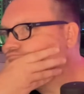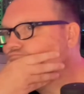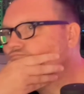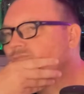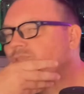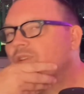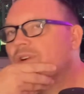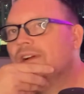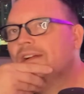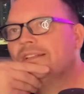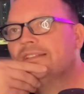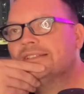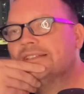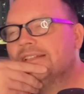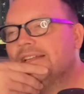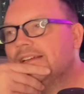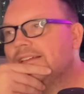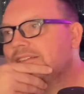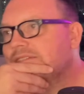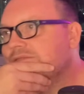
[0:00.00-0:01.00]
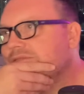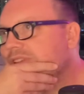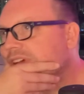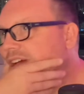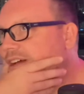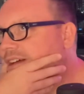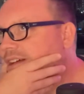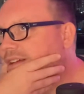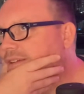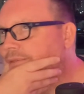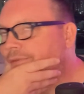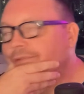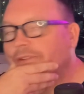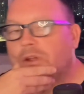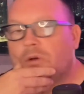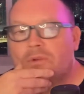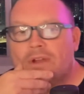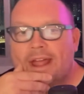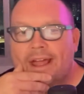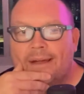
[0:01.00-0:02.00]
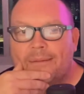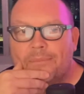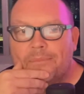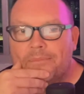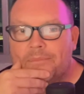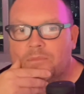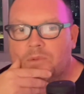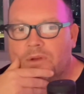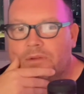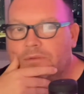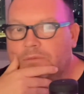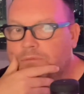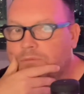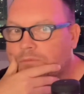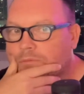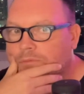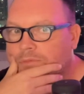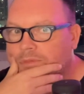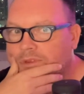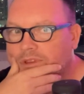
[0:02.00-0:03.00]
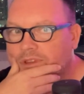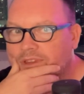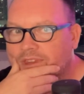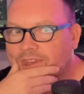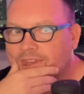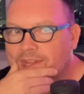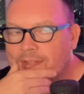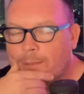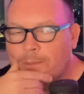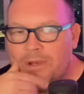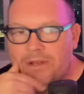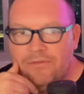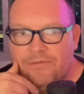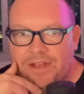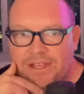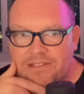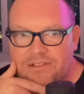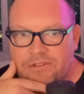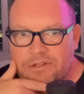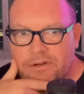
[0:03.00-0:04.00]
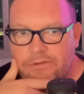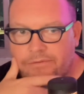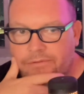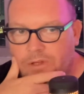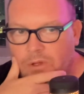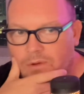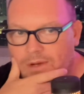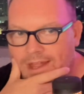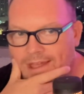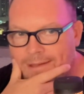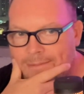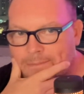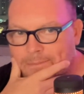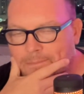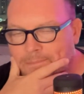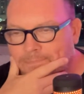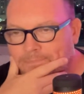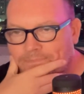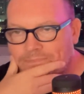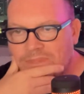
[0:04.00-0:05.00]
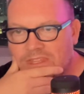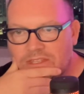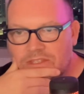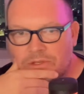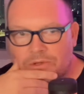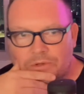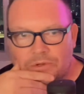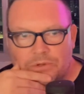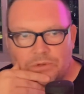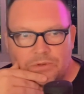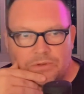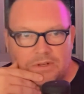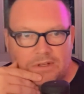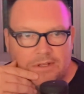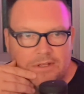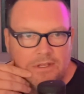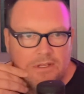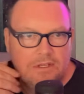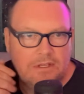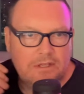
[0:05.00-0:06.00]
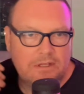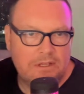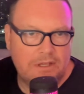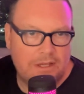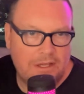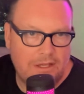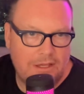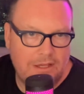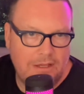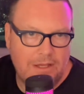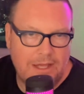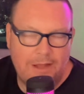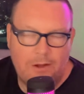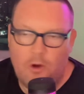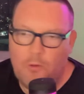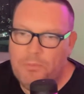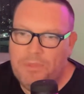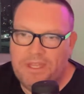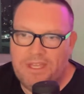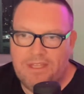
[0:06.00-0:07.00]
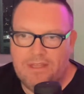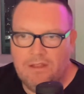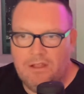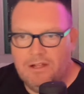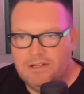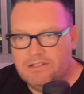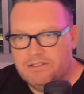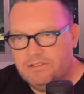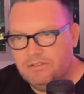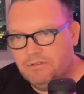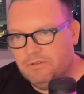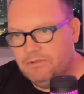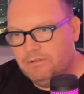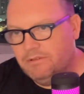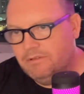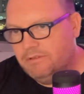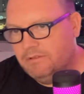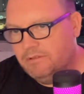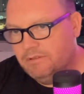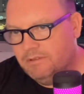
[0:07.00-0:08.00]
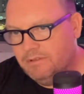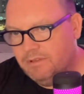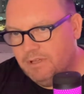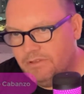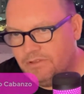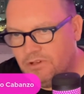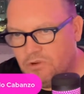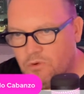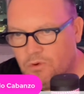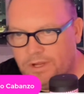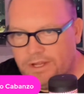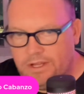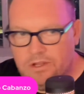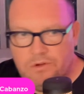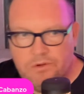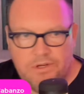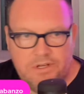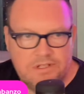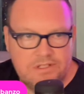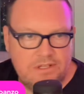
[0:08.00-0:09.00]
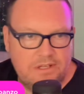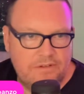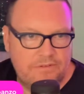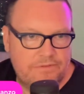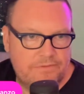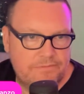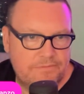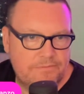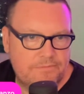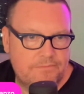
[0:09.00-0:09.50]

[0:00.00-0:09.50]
where else can I? Float app. When I'm an investor in Float app, so I hope they get launched soon. Get their coin going and stuff.